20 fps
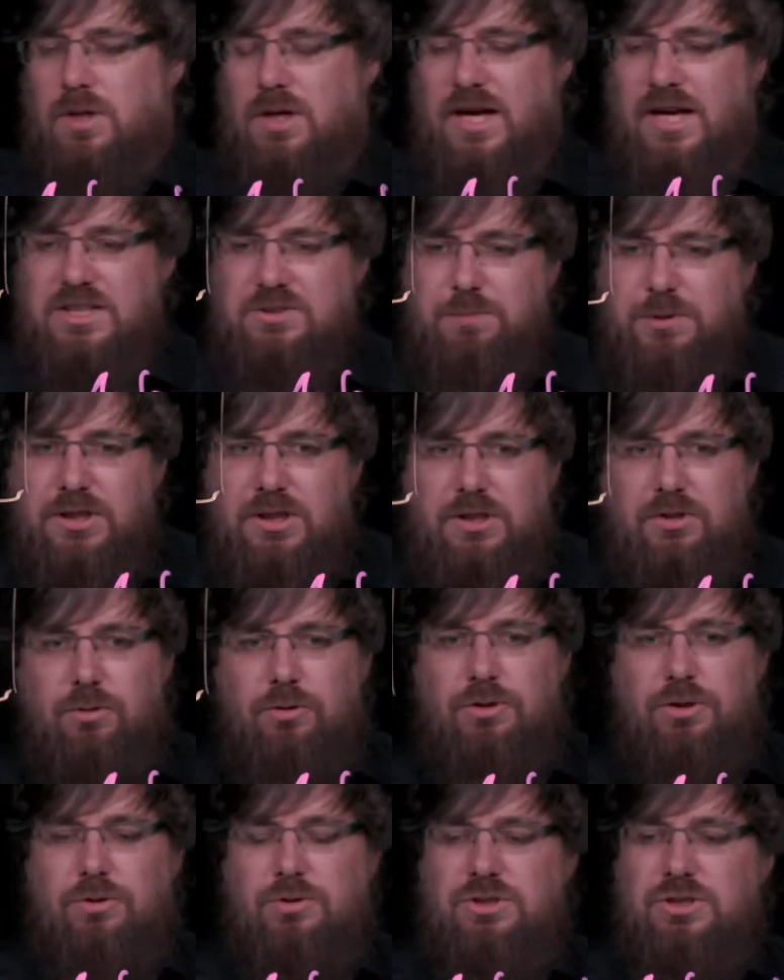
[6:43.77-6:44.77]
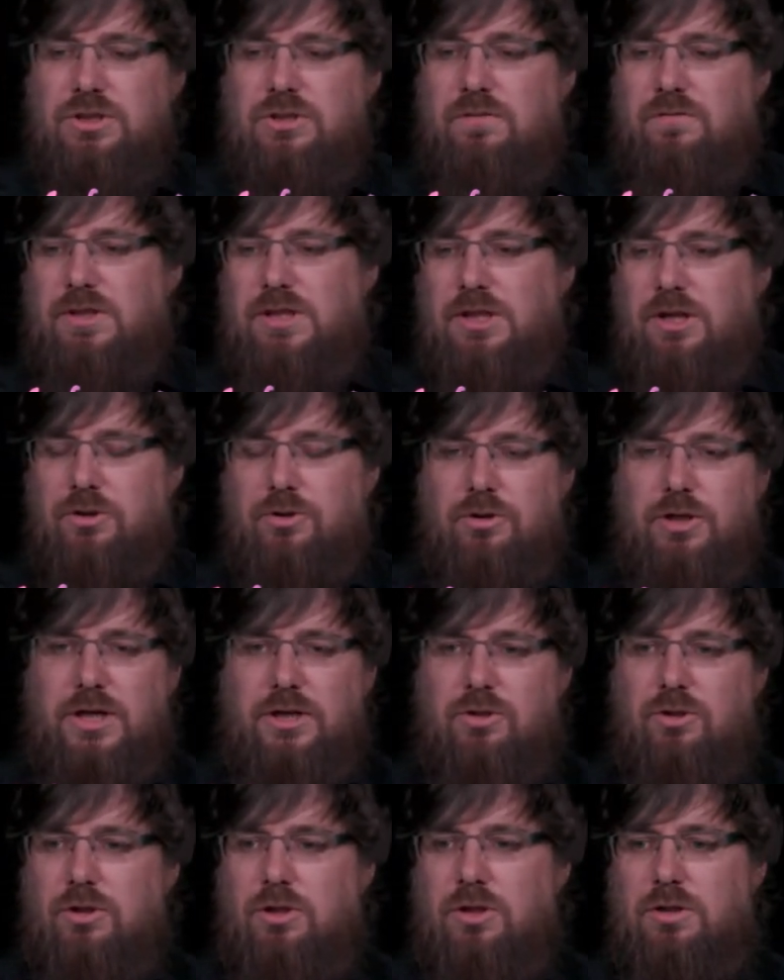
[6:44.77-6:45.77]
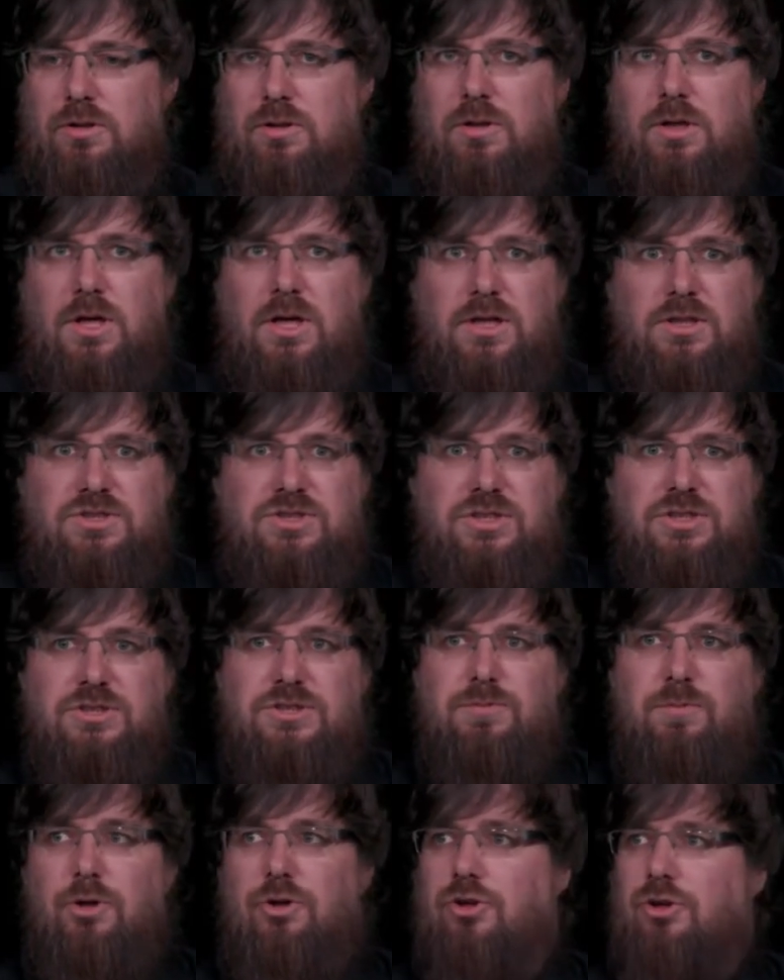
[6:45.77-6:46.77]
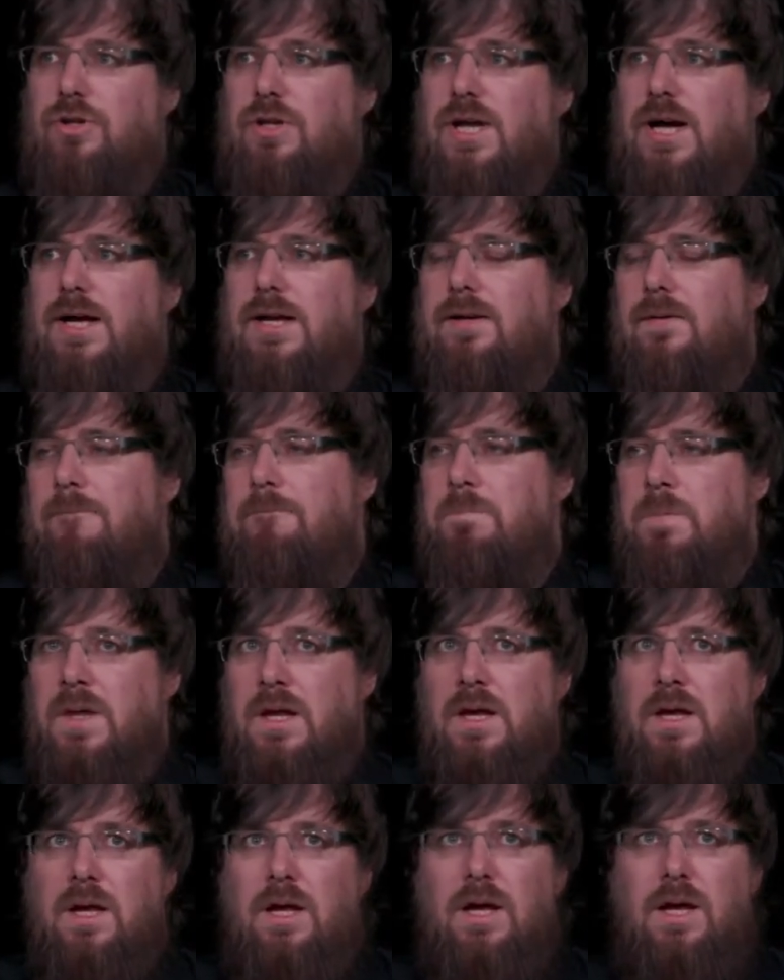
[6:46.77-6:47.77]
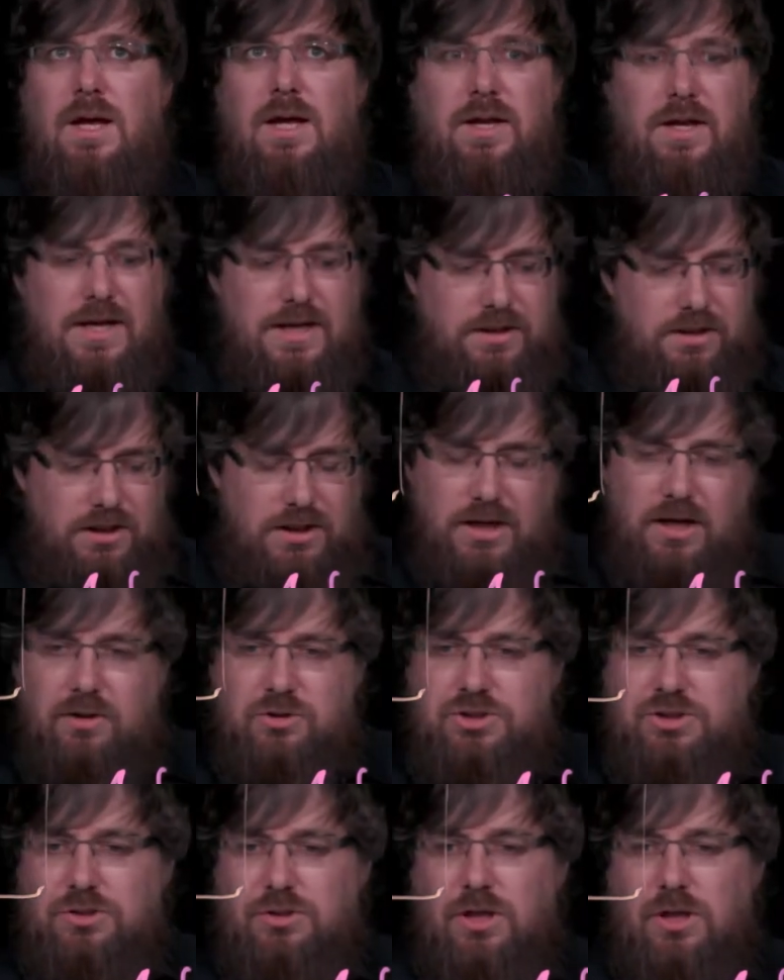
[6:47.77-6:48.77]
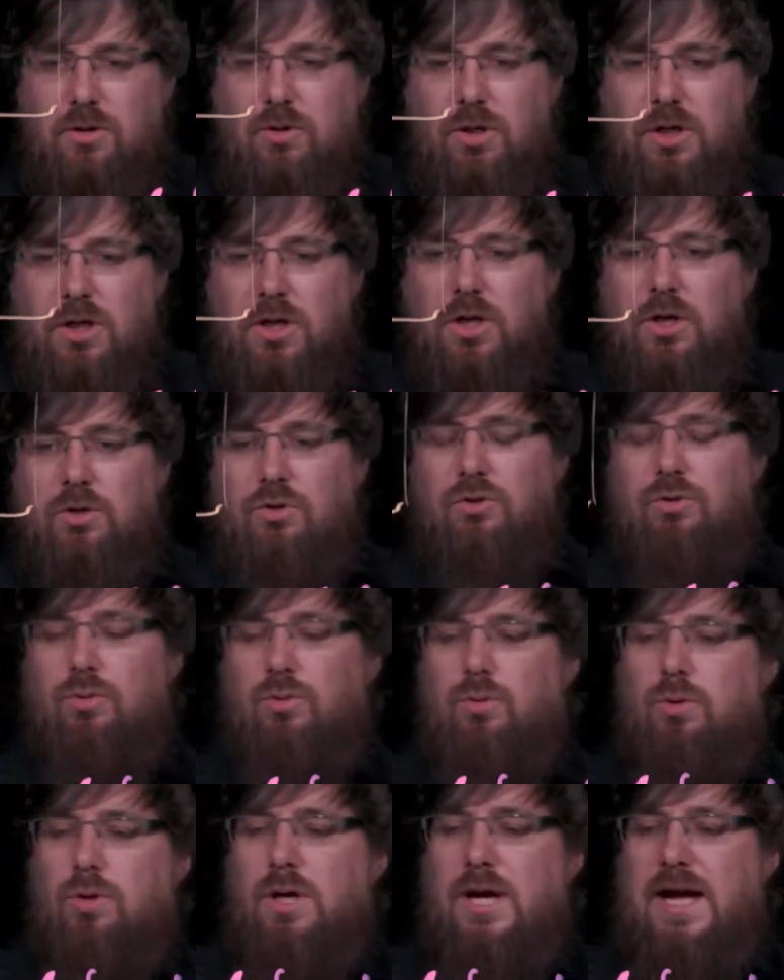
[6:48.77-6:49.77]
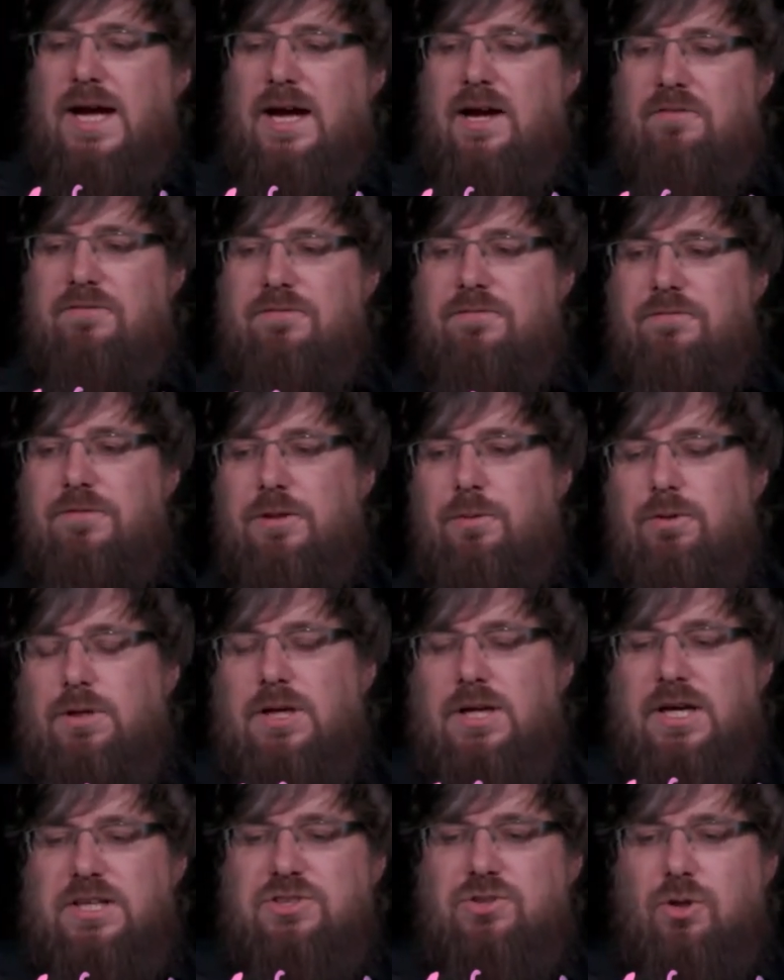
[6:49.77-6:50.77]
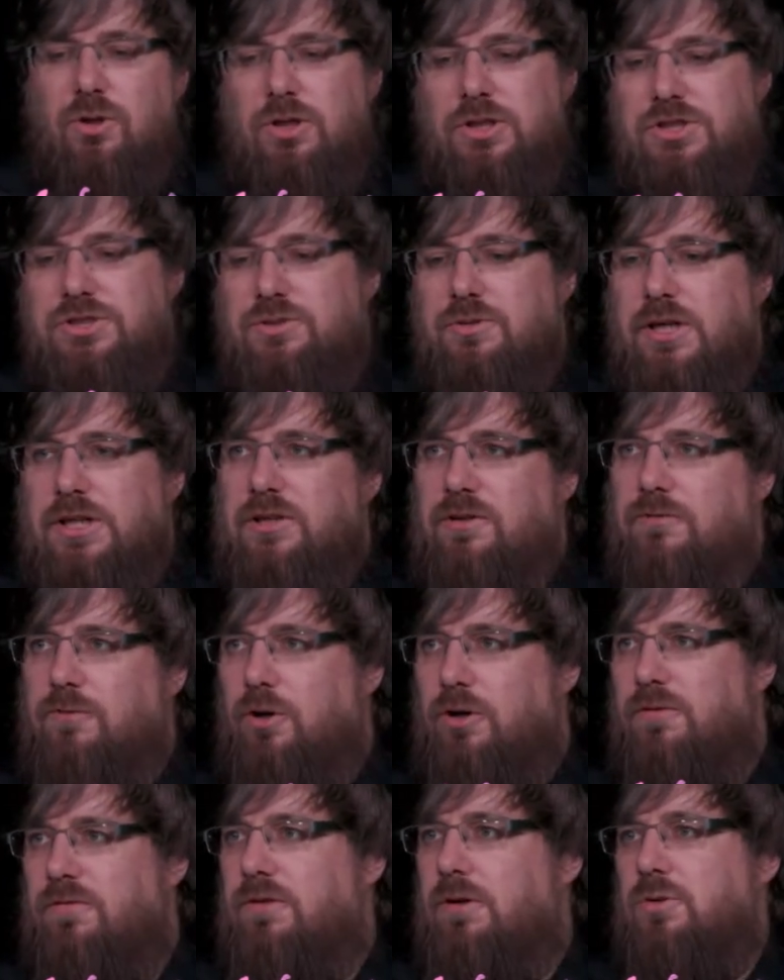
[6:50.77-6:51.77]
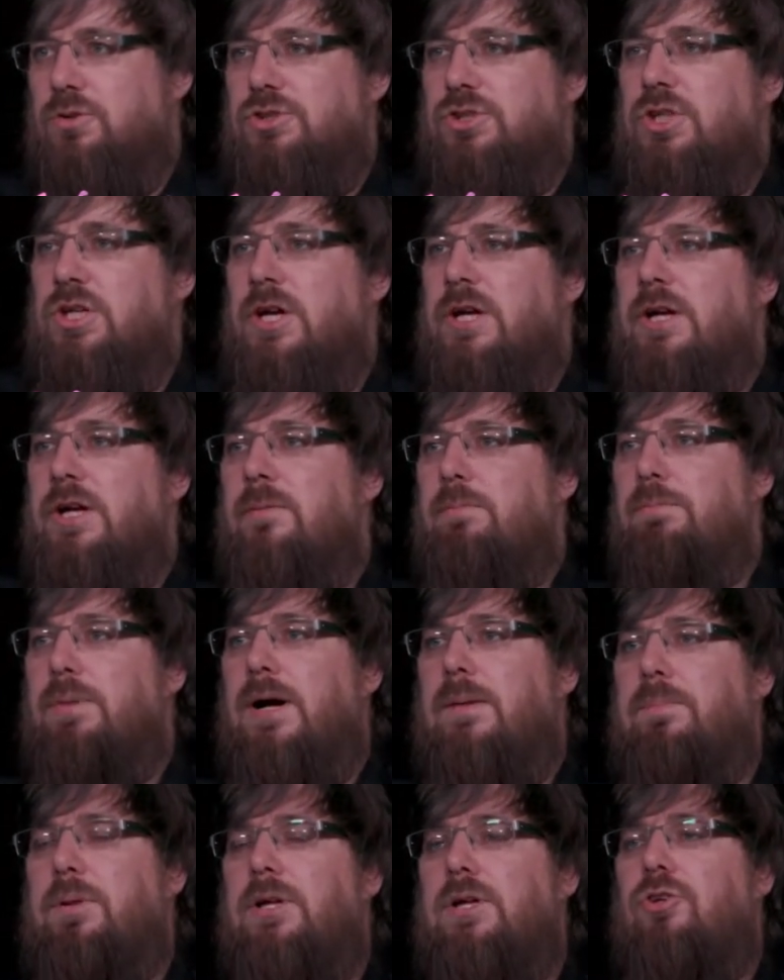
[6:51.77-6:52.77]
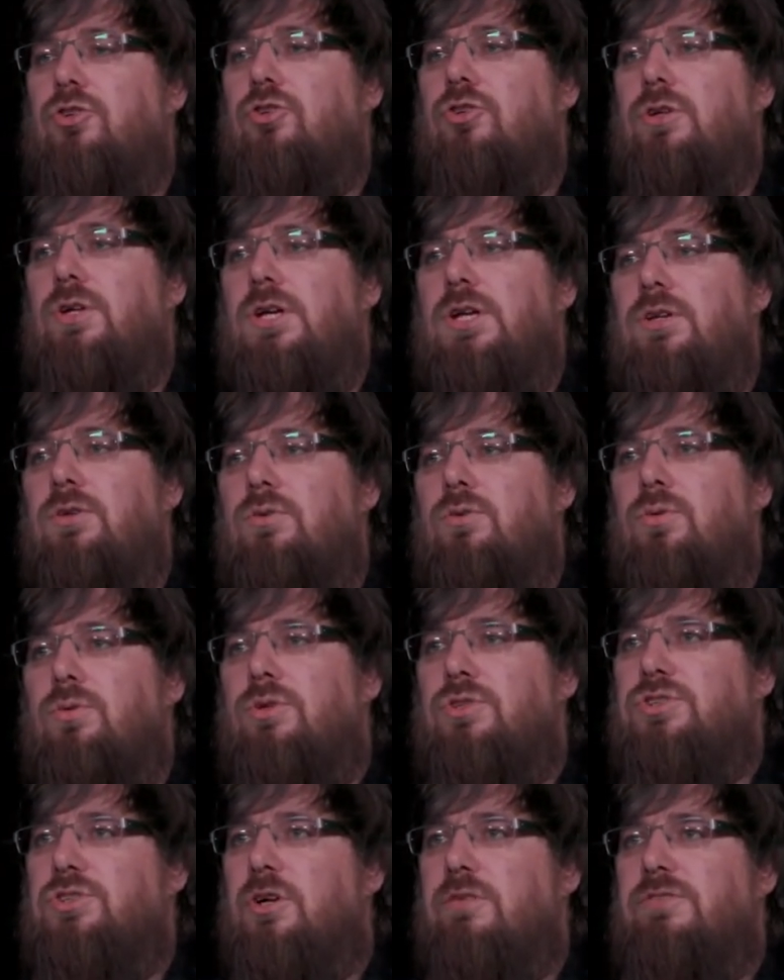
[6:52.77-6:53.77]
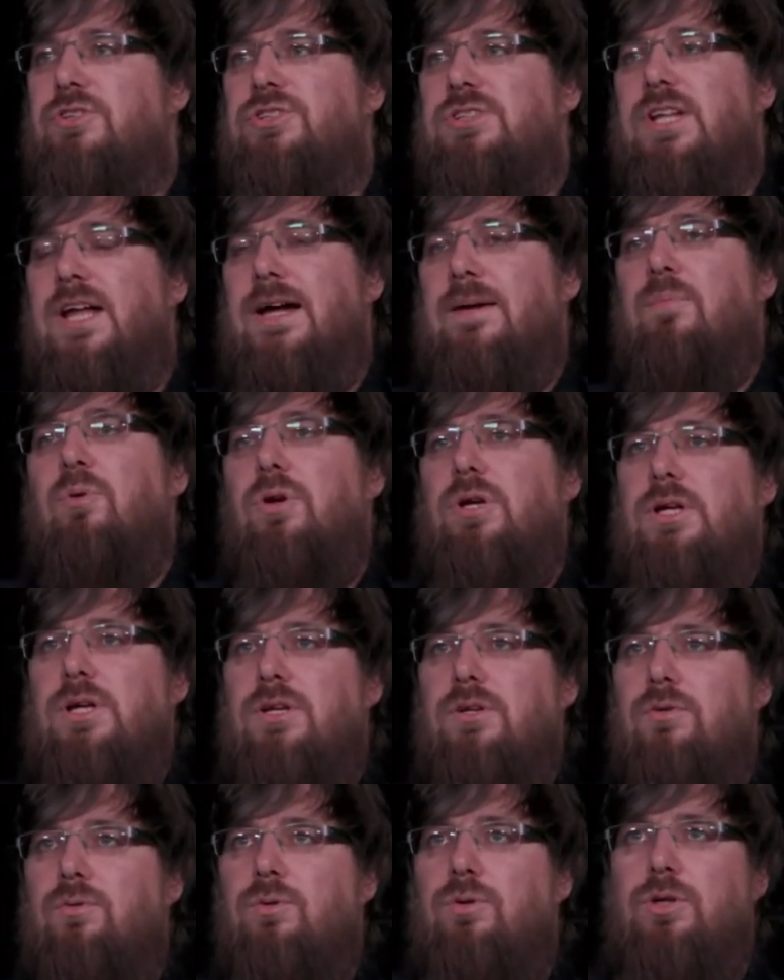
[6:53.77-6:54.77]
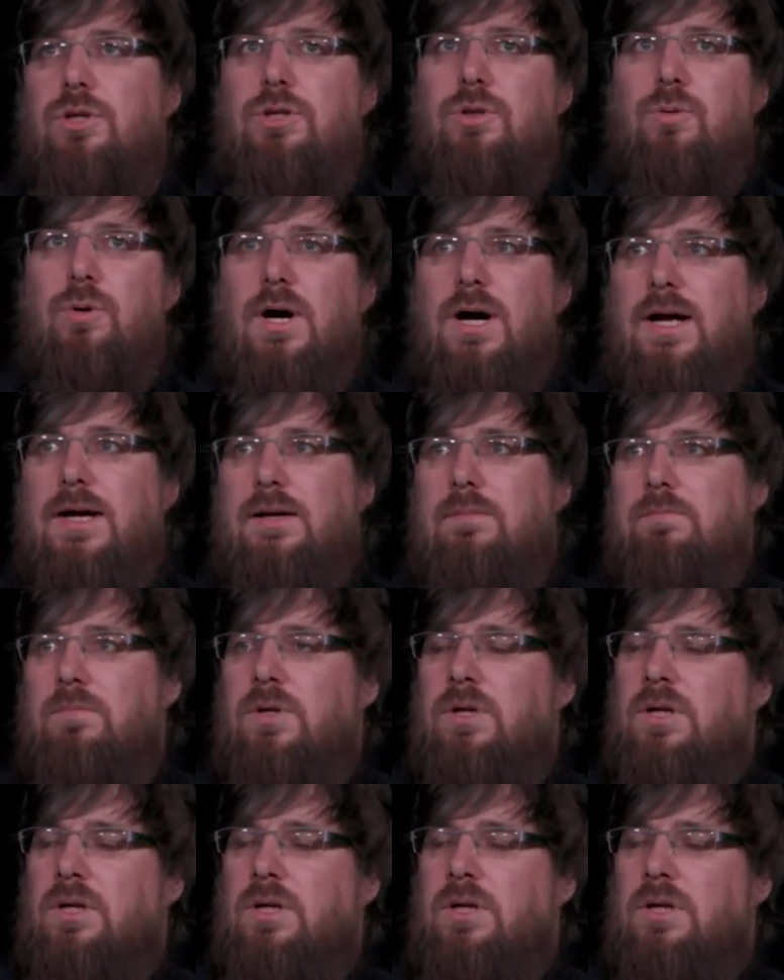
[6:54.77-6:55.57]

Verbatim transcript: has been introduced in vCloud Director since version 9, and that allows you now to have vRealize orchestrator workflows published into the service library, into the UI.